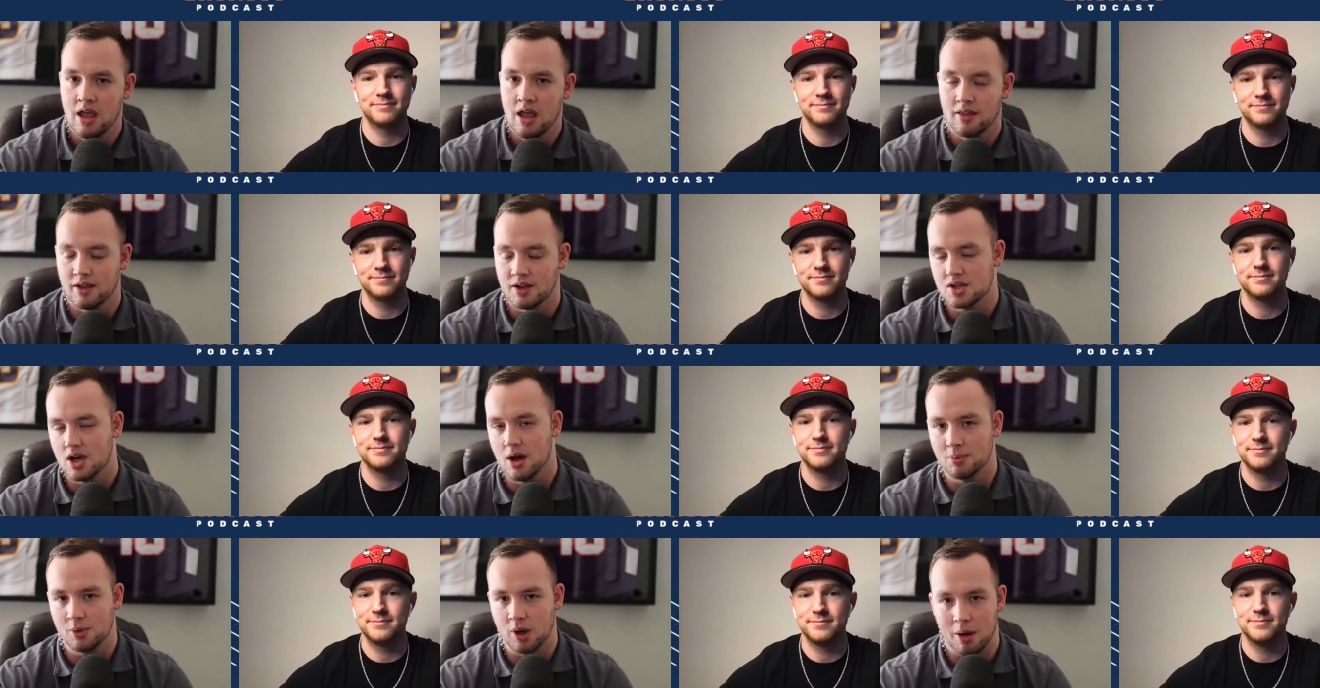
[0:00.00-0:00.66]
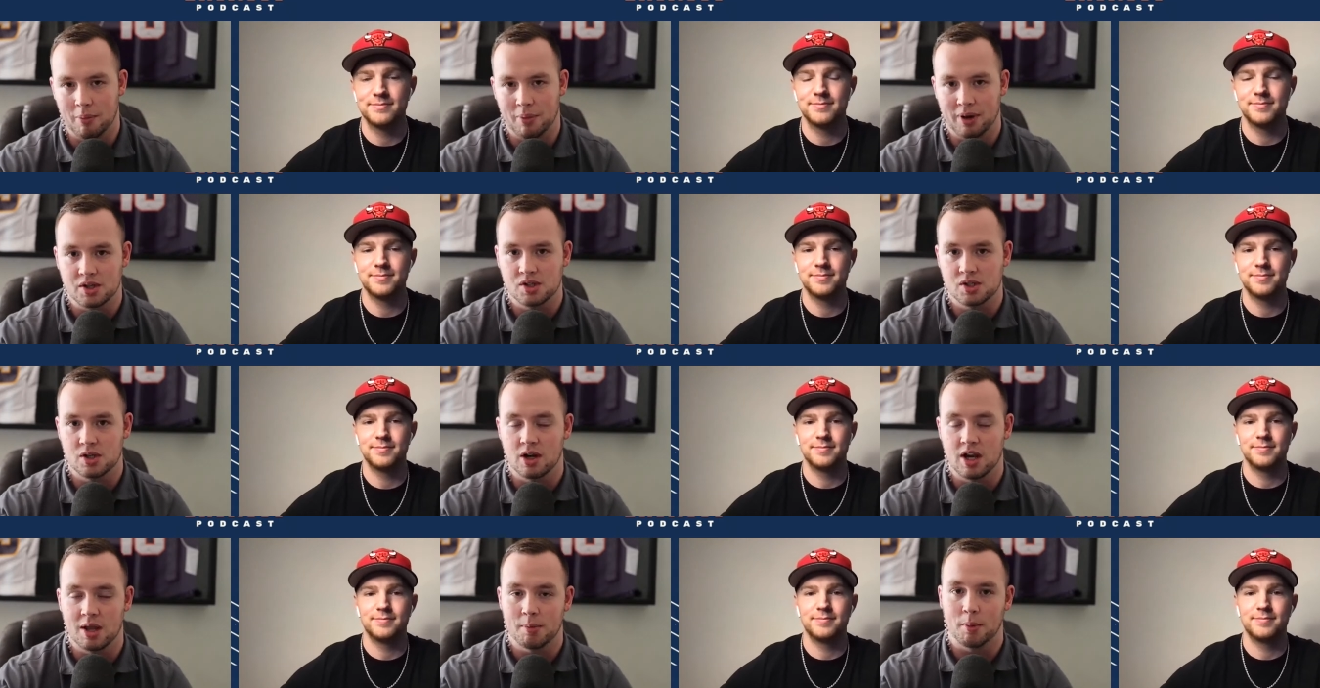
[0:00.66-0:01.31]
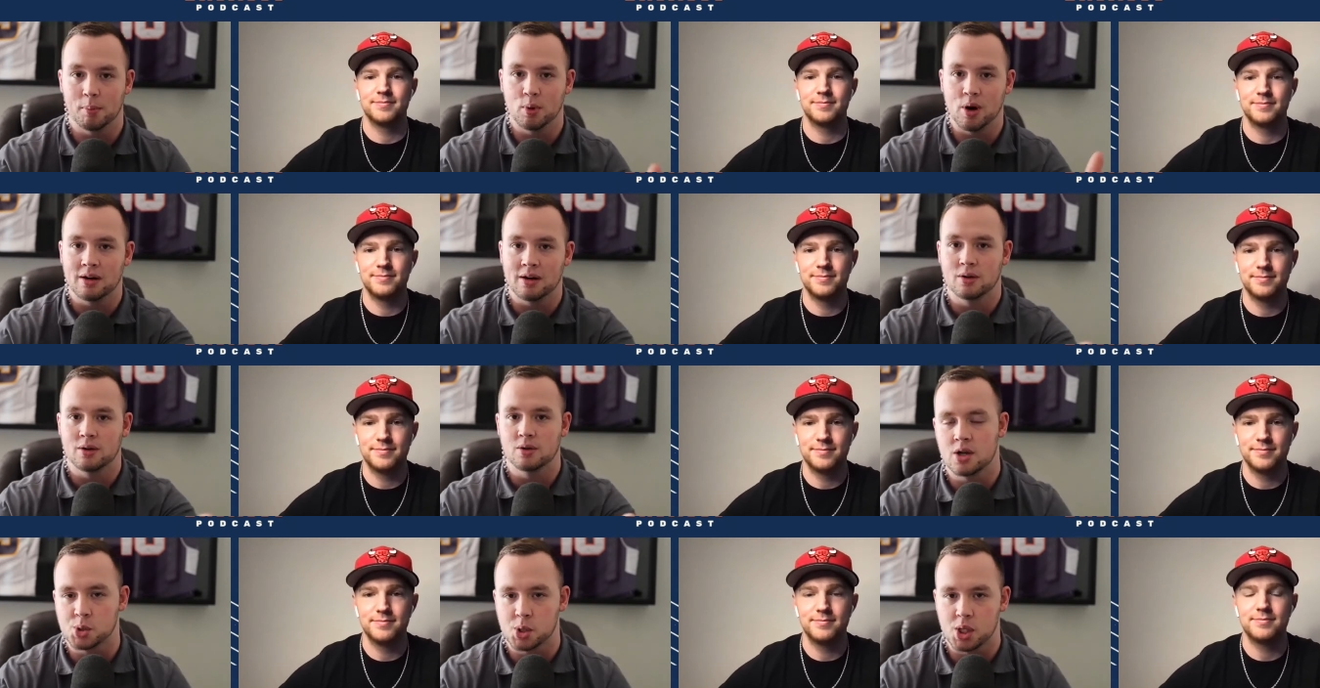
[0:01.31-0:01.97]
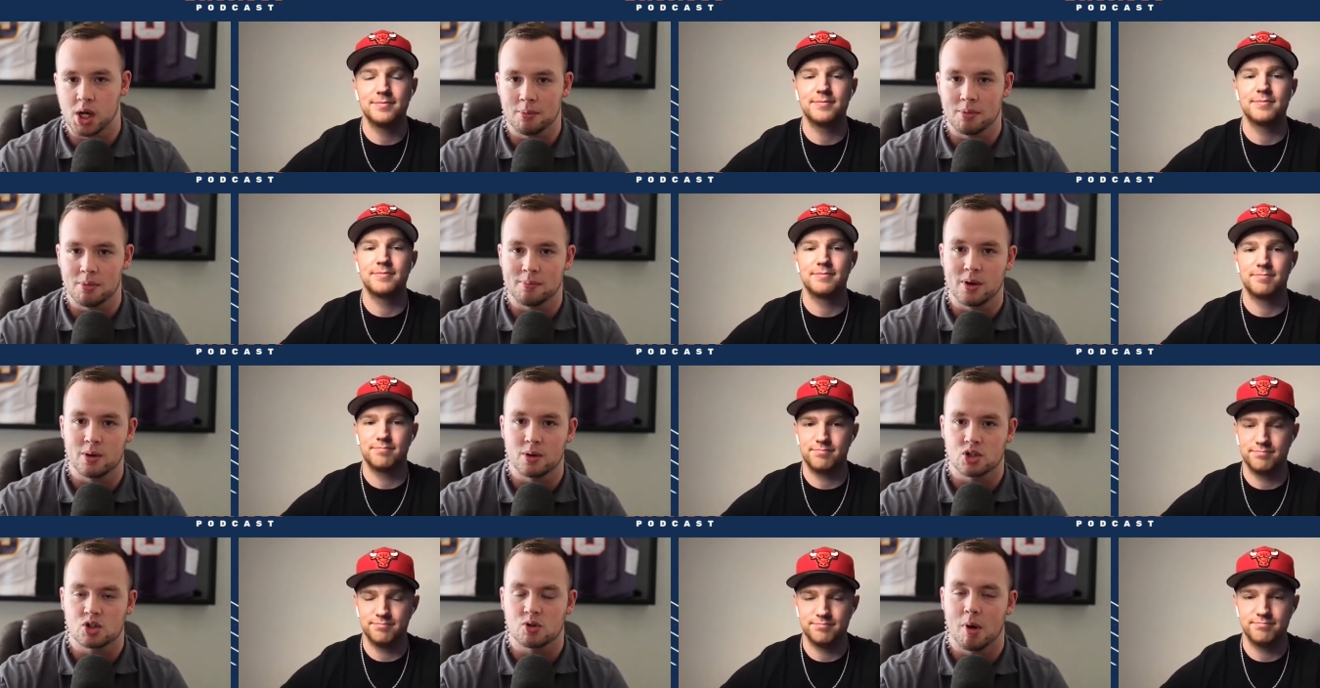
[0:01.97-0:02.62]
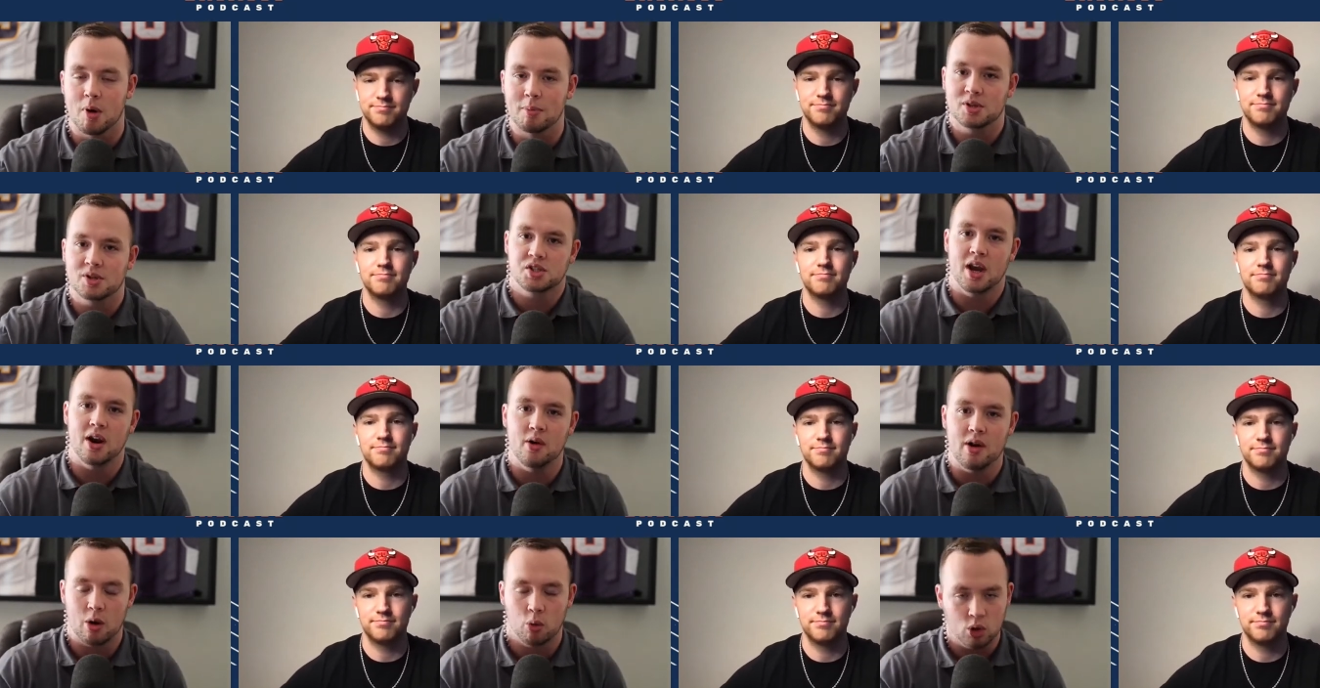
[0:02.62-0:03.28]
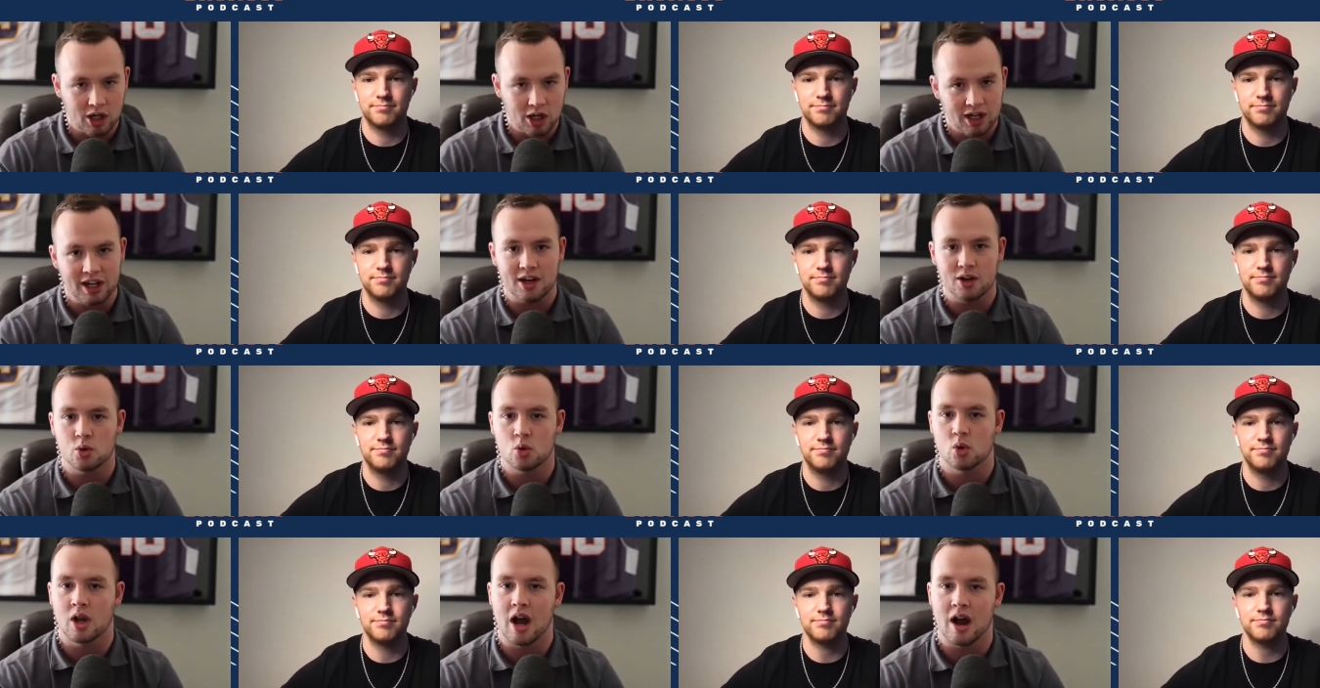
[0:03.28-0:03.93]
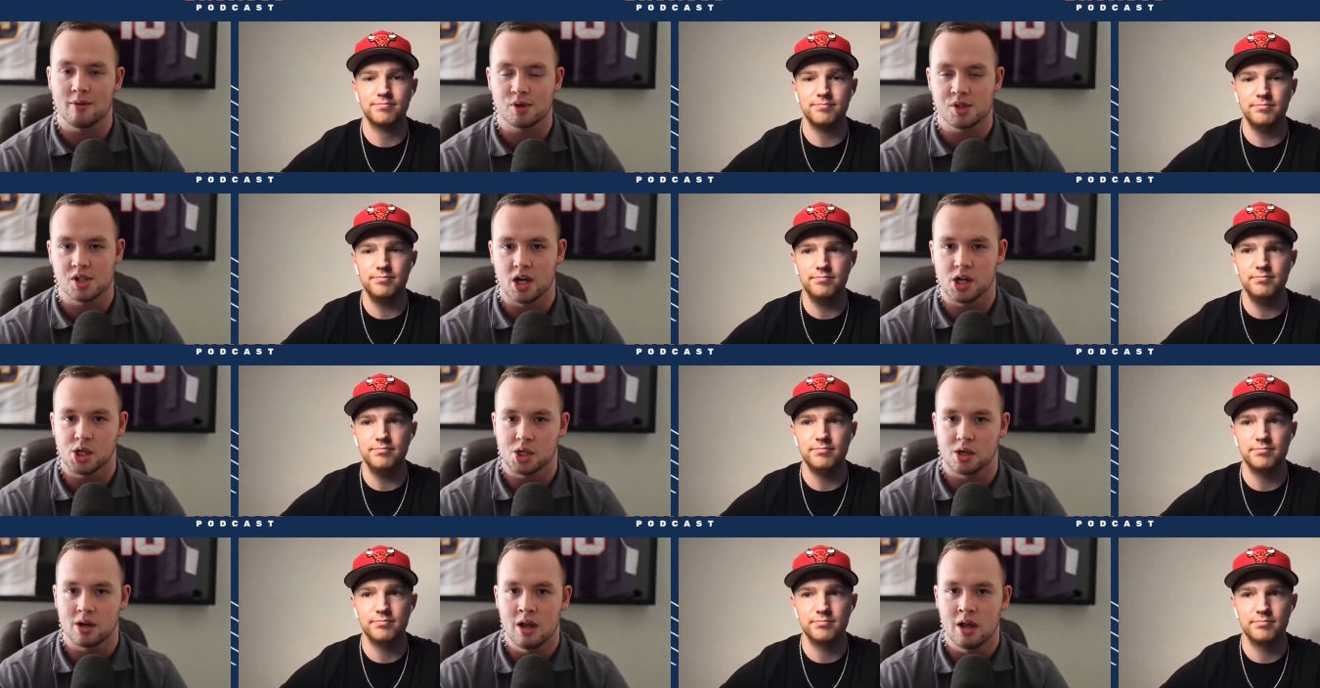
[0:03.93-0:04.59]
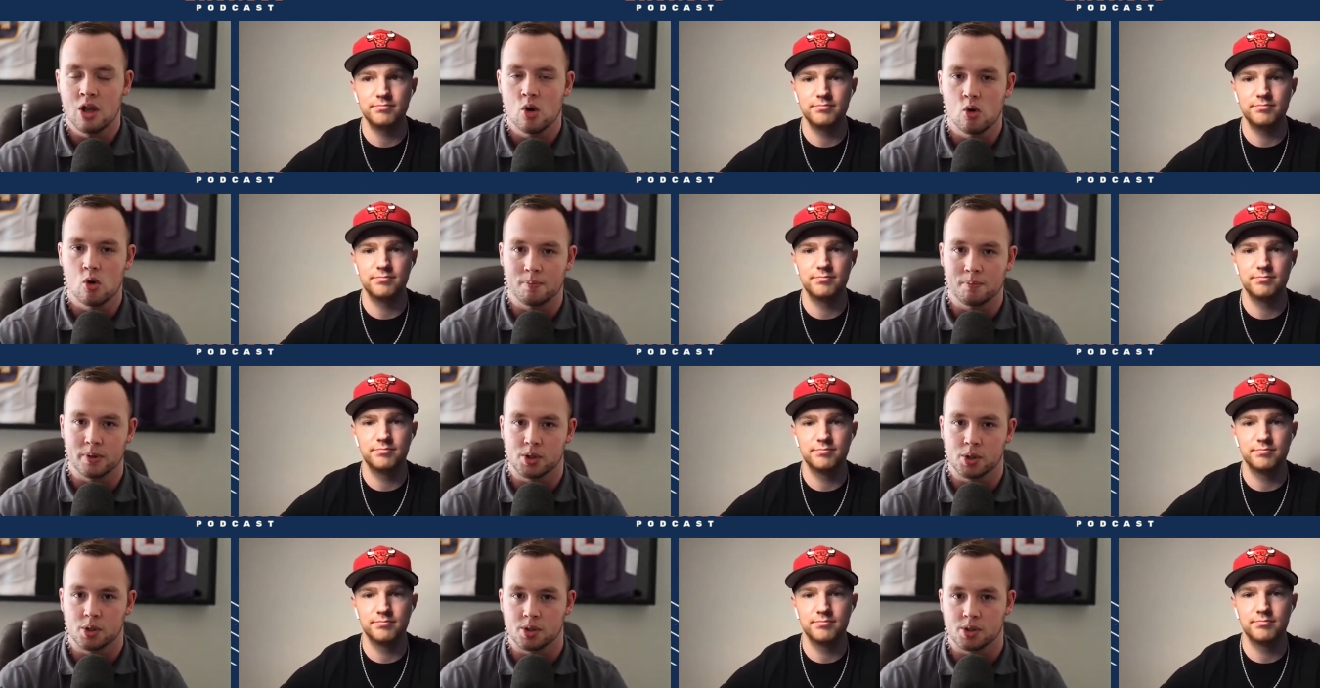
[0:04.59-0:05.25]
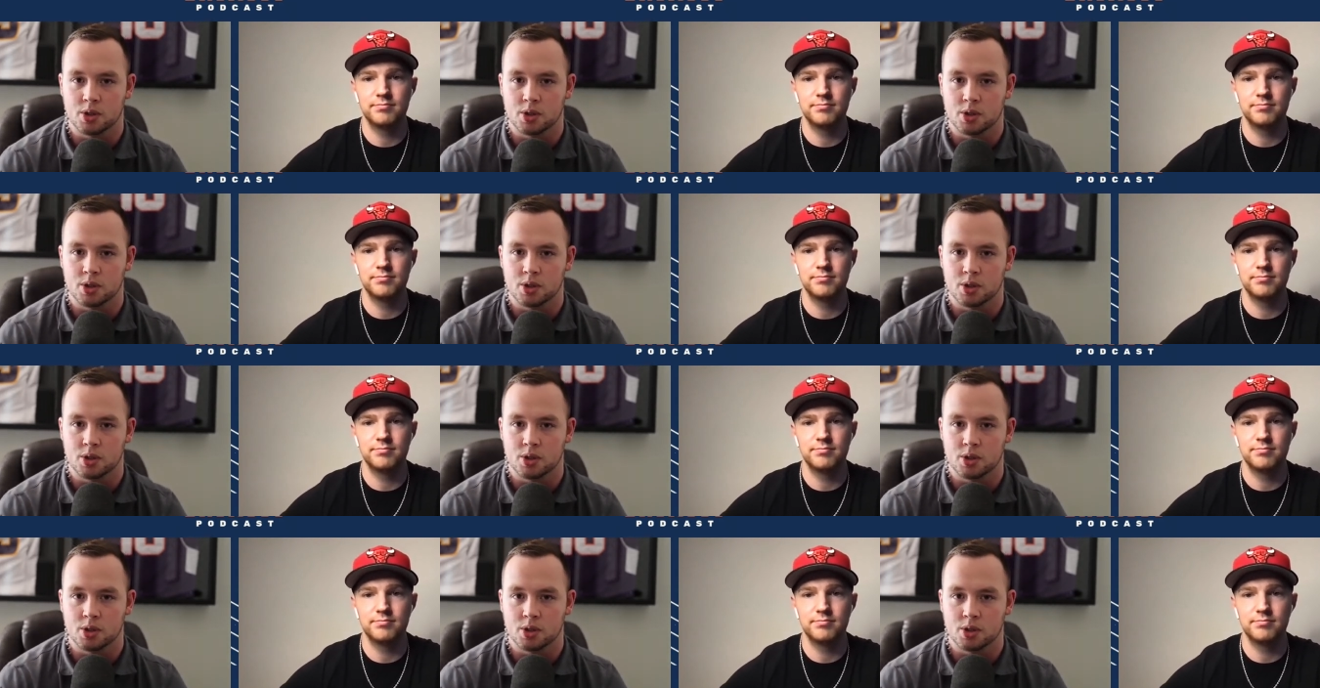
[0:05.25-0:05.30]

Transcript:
Speaker 1: this upcoming Sunday. But Broncos country coming up here in just a moment. Sayre and I, we're going to get into a conversation with Patricia